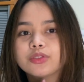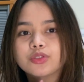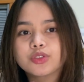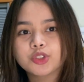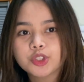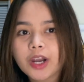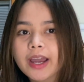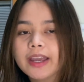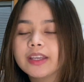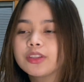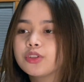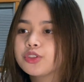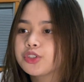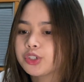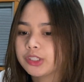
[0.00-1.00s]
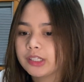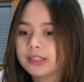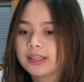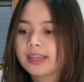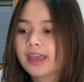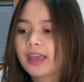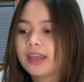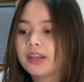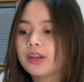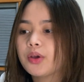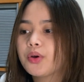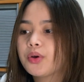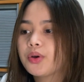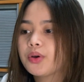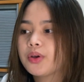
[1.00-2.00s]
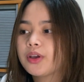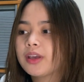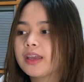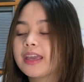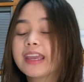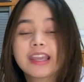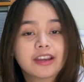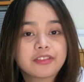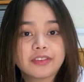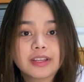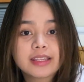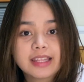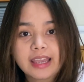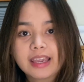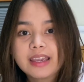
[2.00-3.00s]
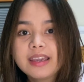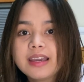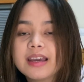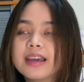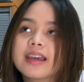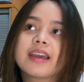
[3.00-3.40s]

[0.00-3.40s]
tried to journal again every day,